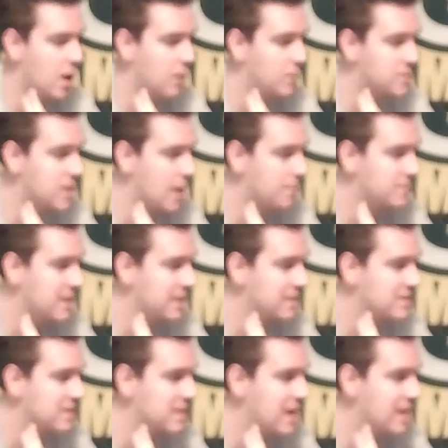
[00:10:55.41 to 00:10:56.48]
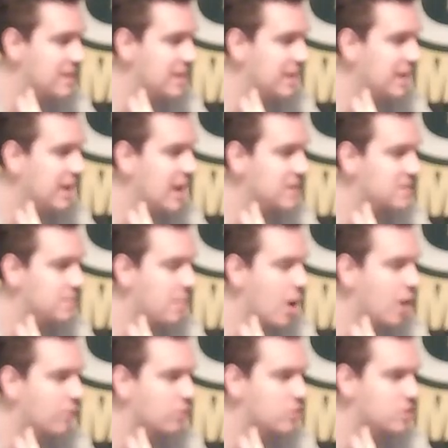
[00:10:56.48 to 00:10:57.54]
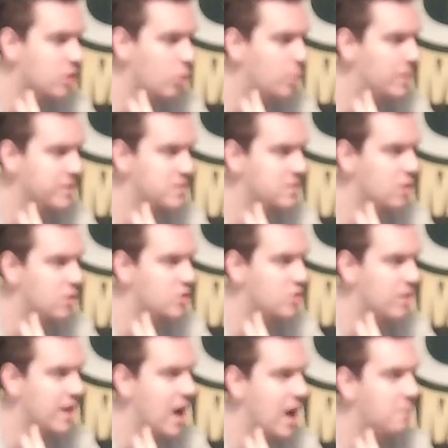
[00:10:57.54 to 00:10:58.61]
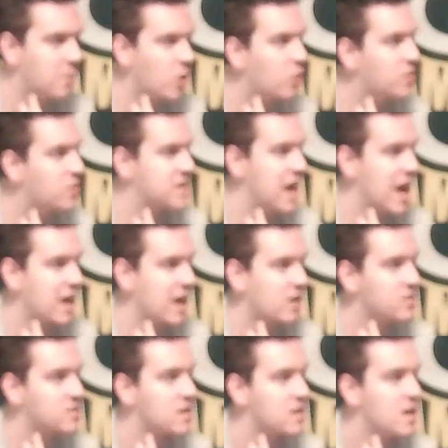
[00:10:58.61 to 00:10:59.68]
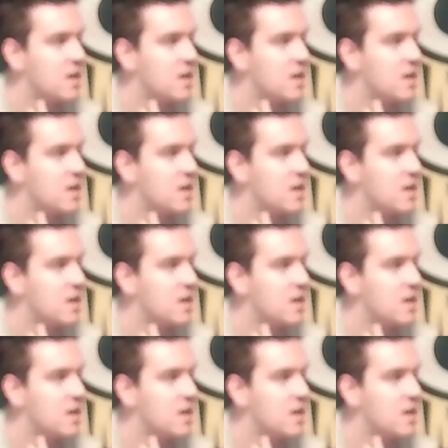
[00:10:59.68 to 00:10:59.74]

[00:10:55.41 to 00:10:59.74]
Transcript: It was updated today that he got some arthroscopic surgery on both his ankles.